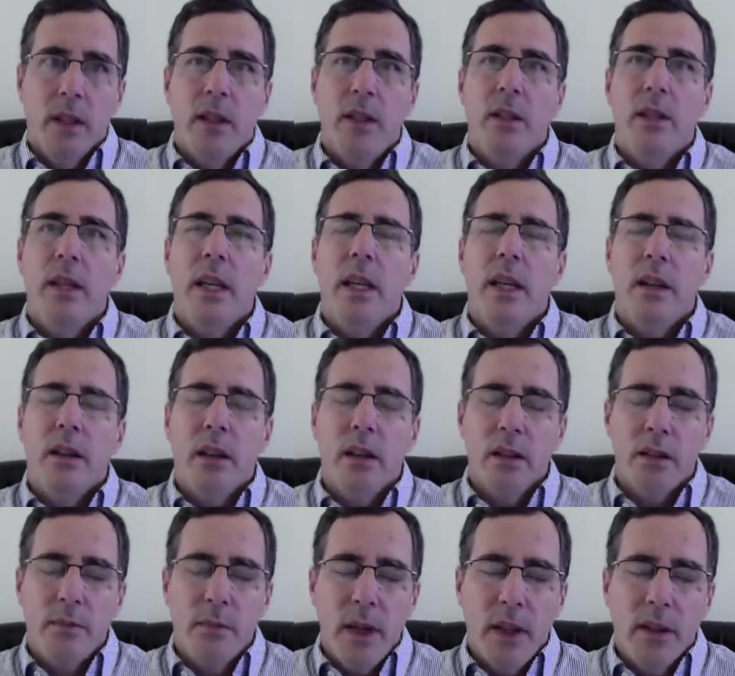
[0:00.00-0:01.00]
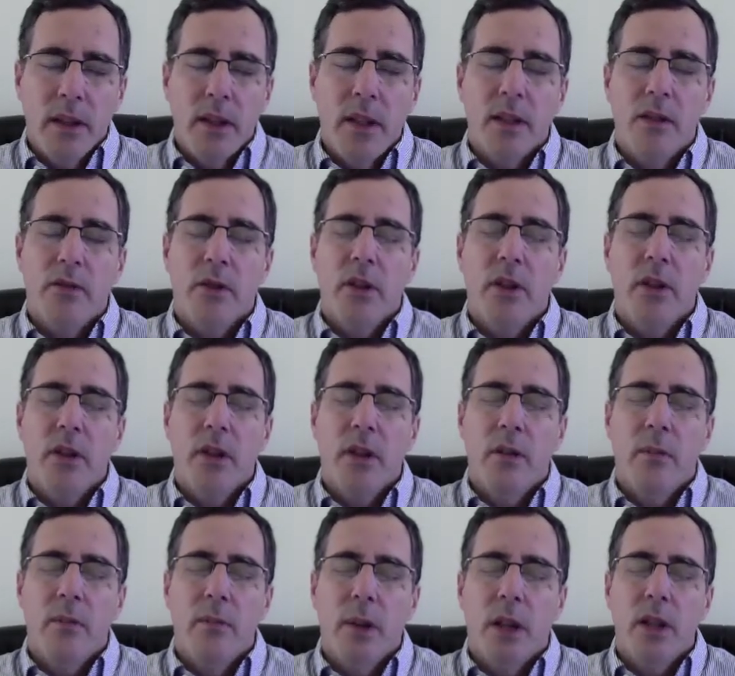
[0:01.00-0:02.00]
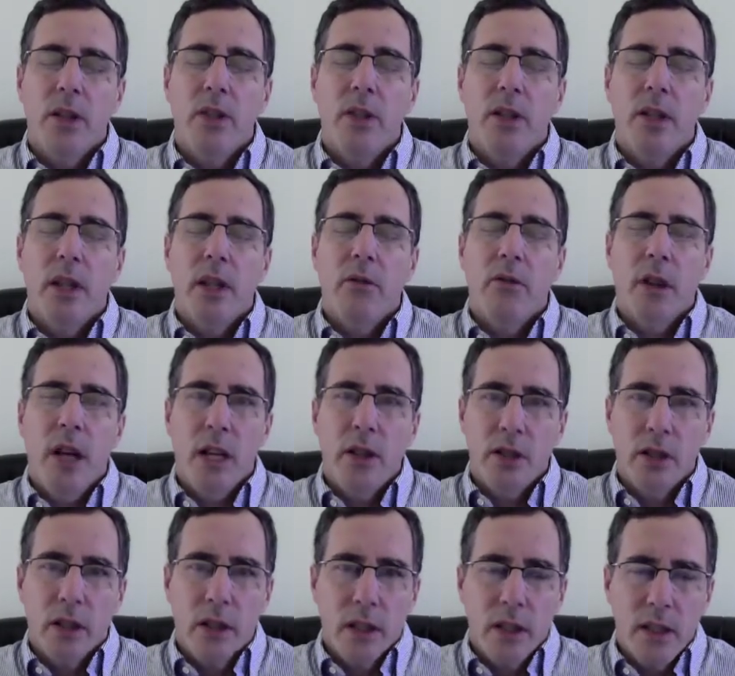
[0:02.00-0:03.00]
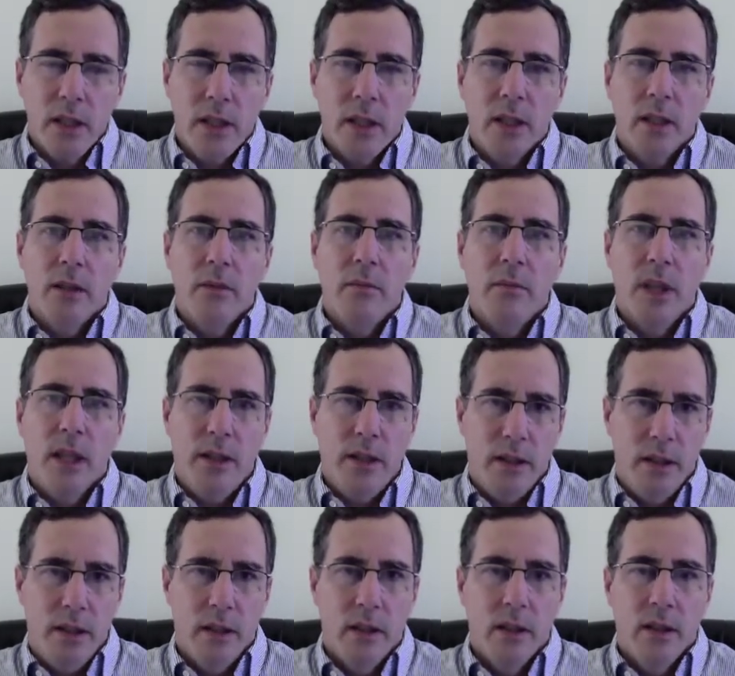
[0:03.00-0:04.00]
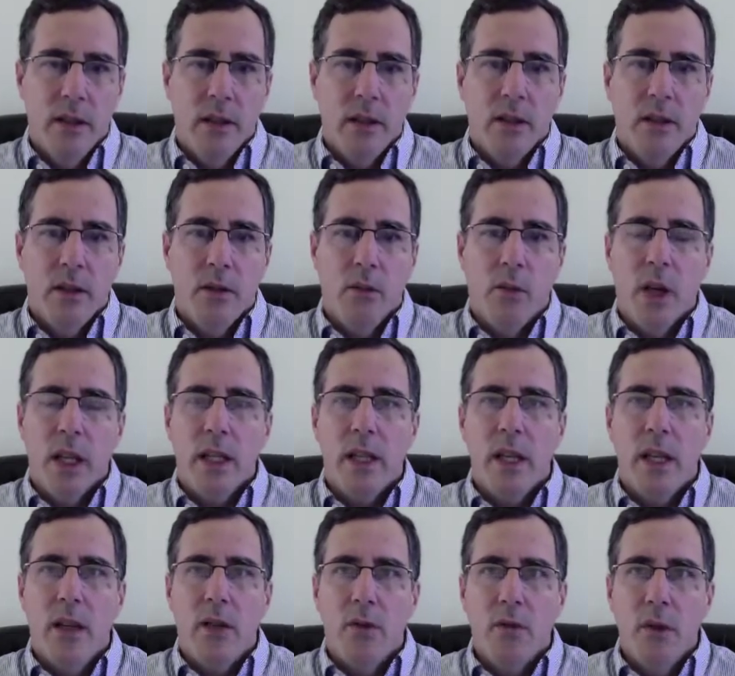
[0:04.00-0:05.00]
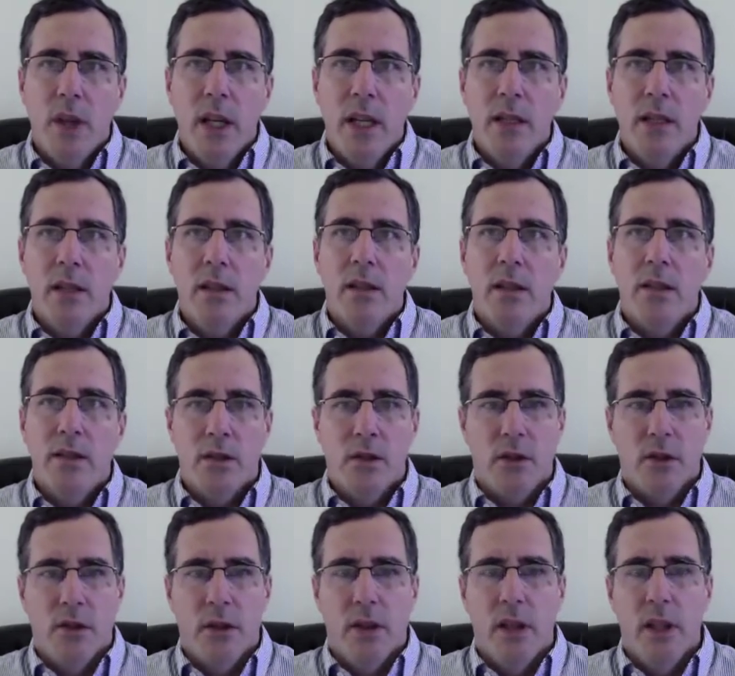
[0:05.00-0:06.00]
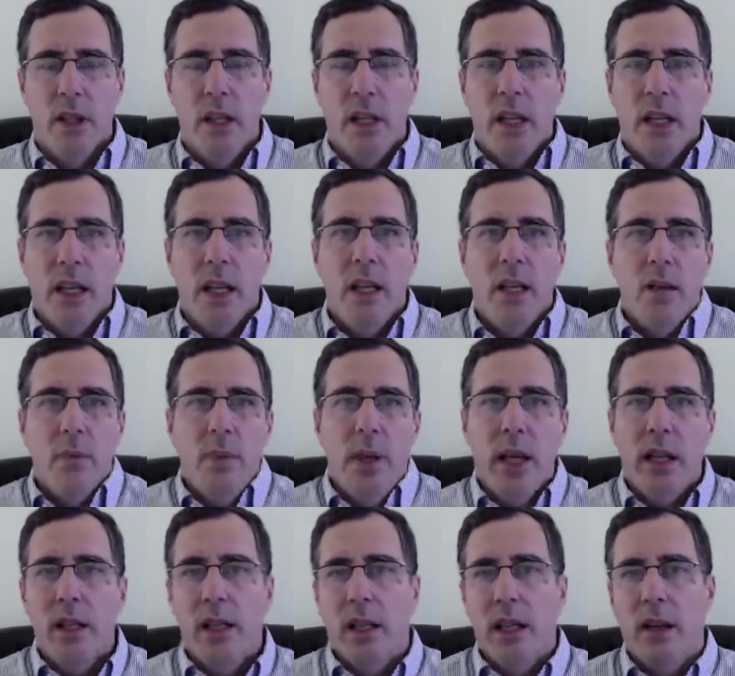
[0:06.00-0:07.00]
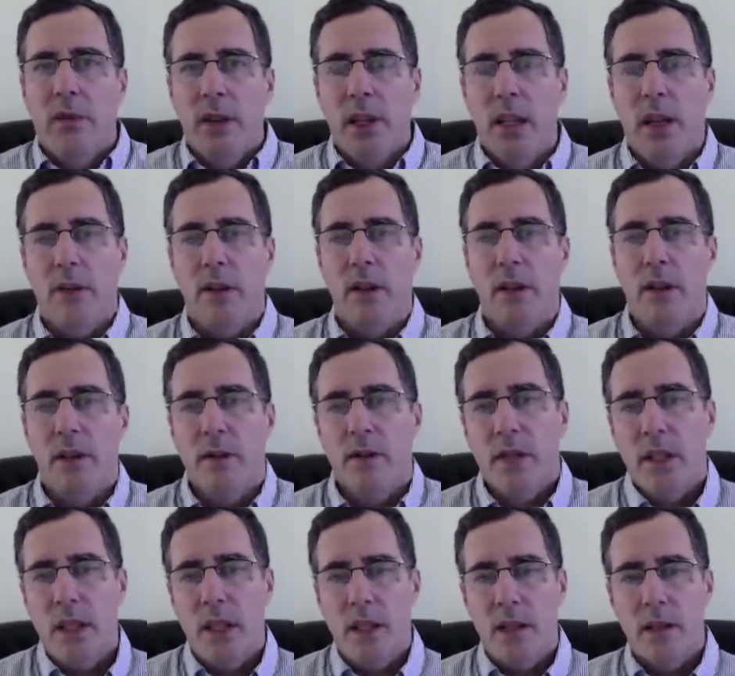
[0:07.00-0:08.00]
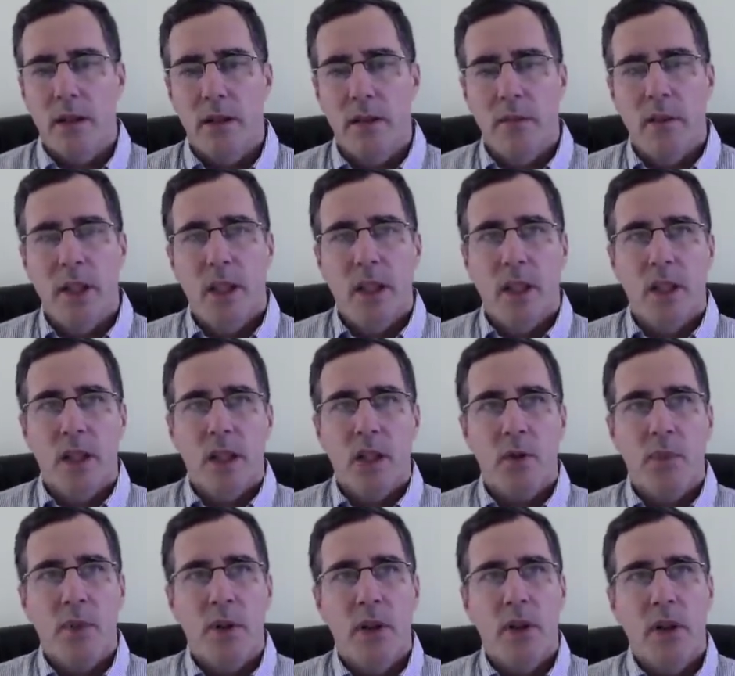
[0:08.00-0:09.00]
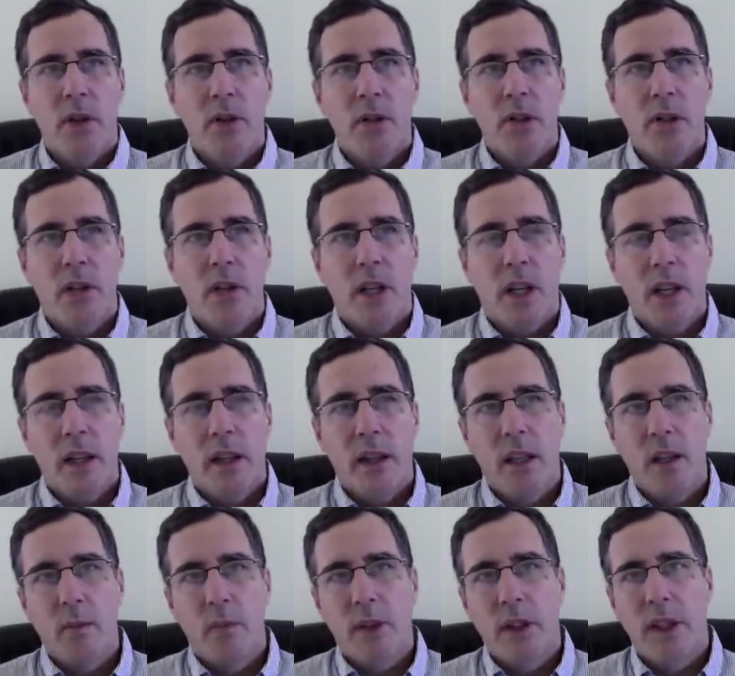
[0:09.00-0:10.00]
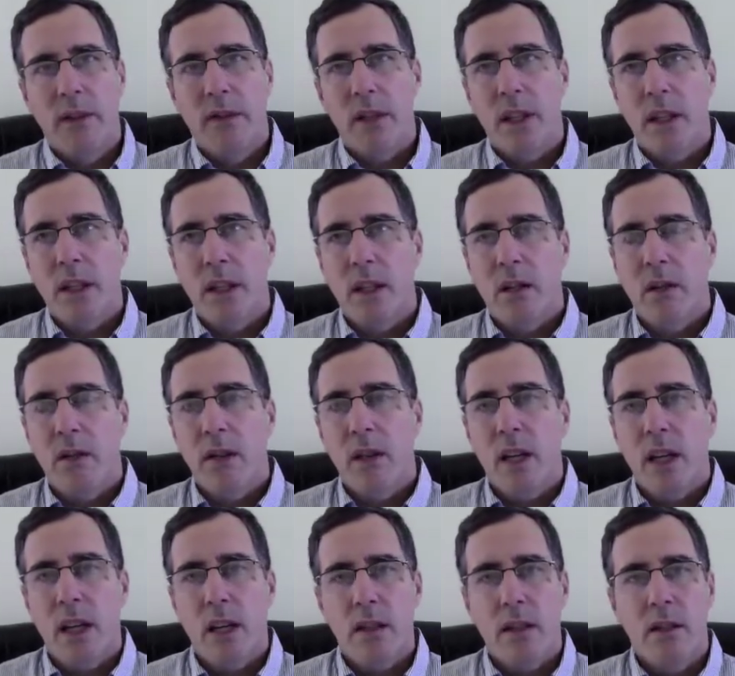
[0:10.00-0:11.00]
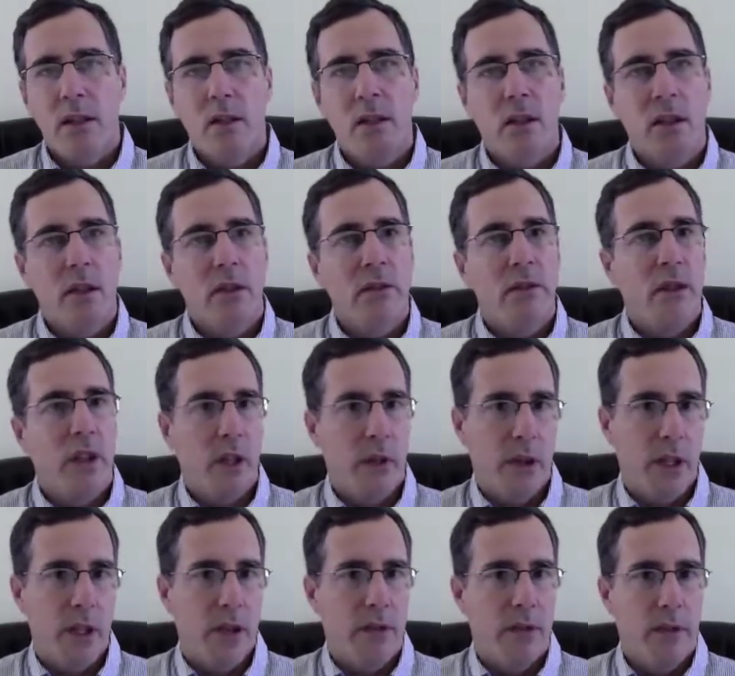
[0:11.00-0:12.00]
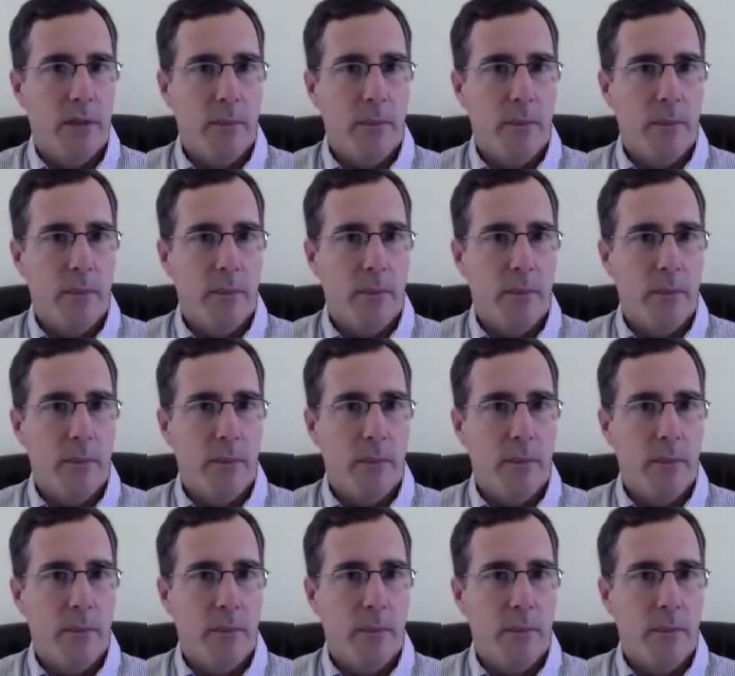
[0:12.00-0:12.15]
Descartes' method is very much a rationalistic method. What can reason discern independently of the evidence of sense? Spinoza, I think, believes that Descartes hasn't gone far enough.